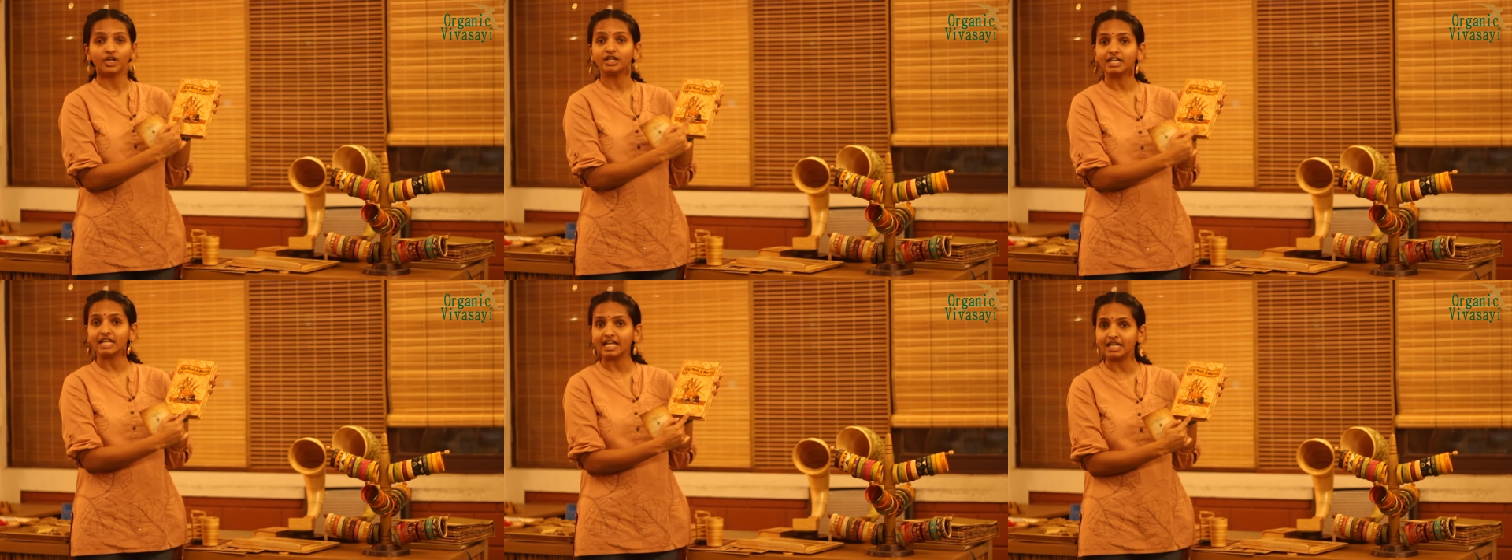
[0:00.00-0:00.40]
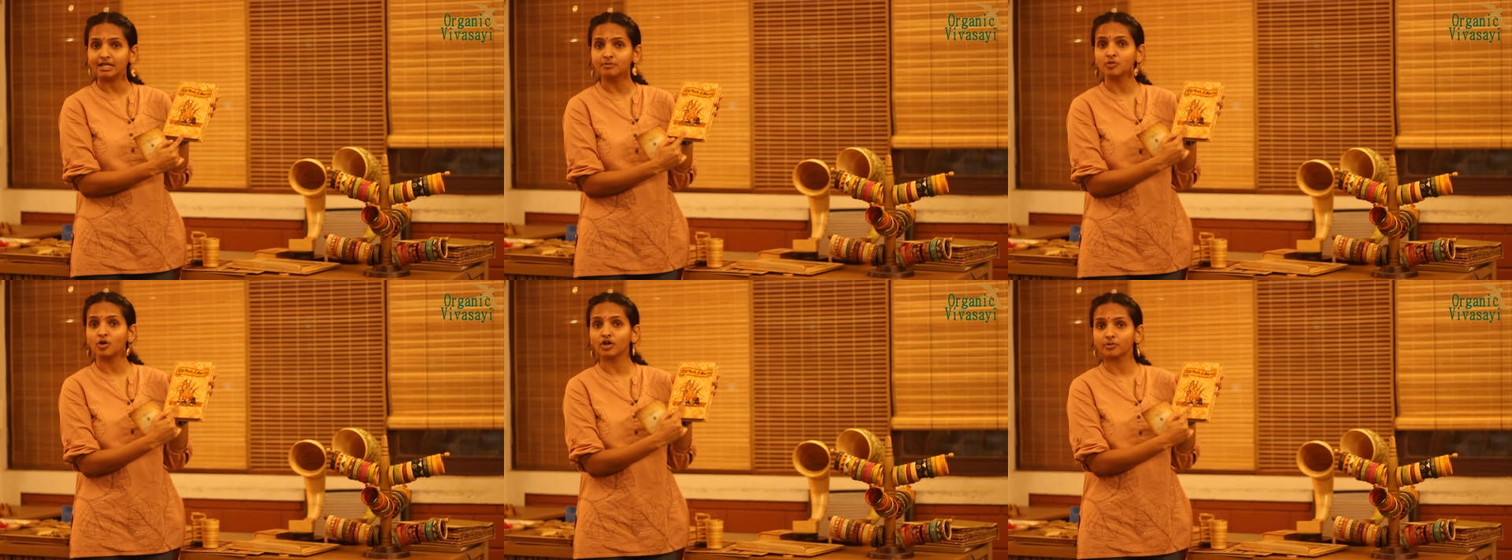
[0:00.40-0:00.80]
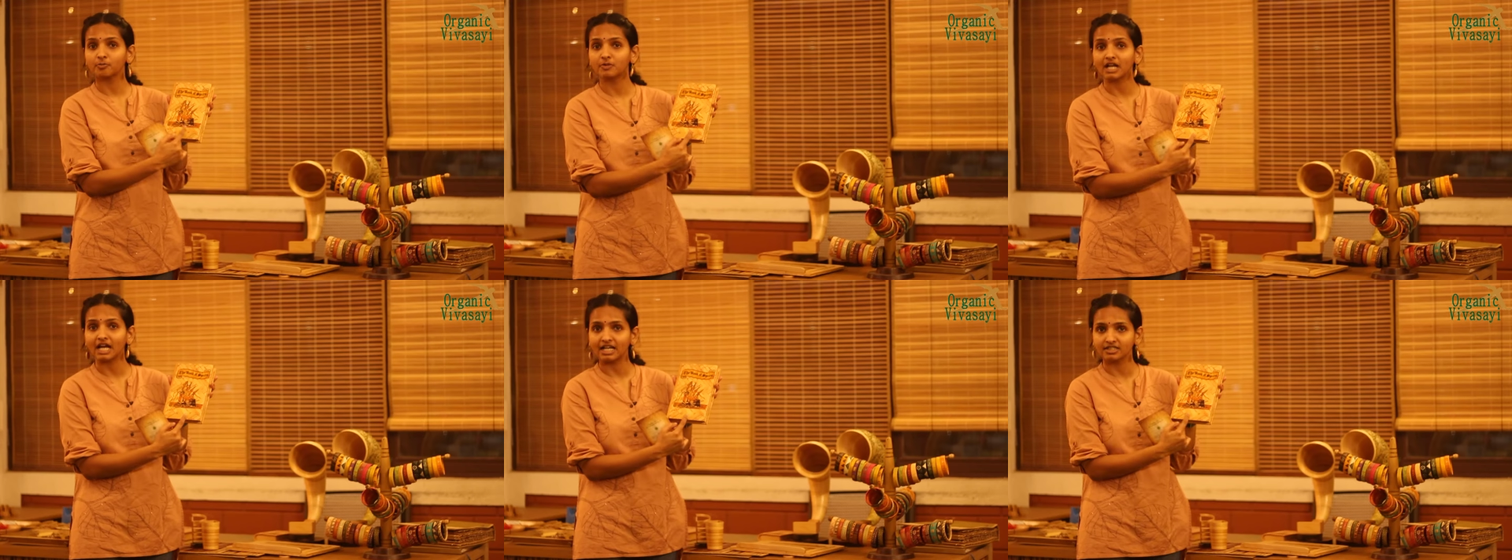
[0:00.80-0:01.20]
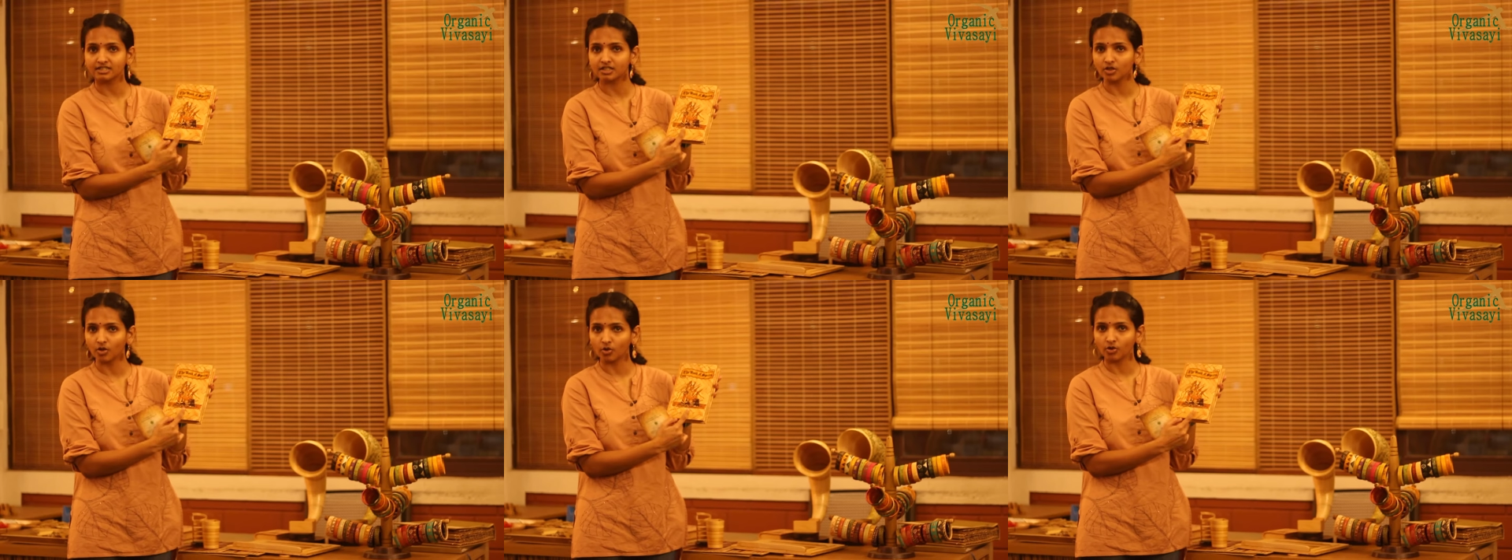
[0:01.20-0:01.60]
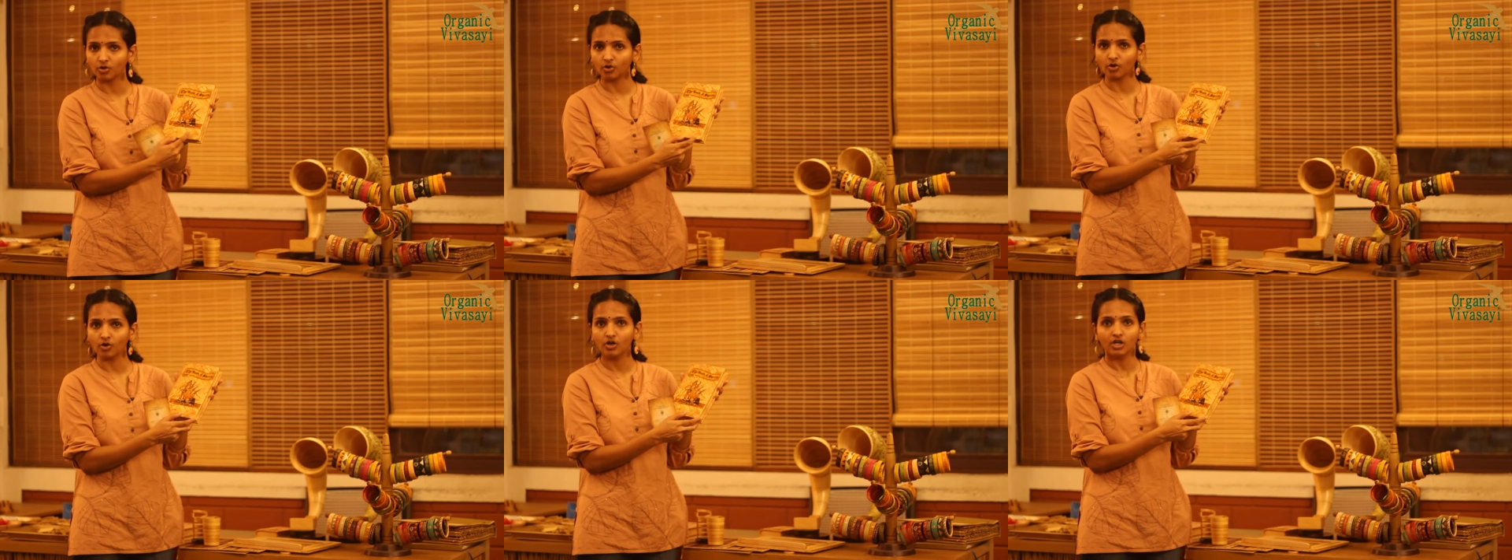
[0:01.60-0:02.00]
name or brand
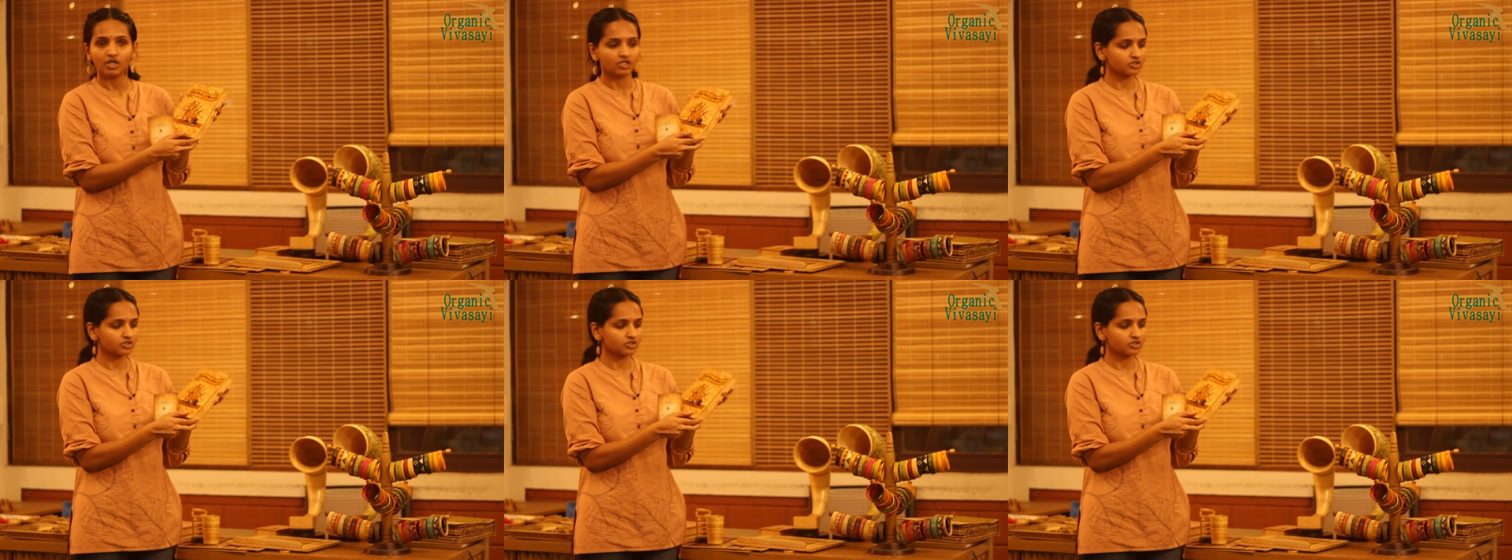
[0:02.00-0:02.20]
logo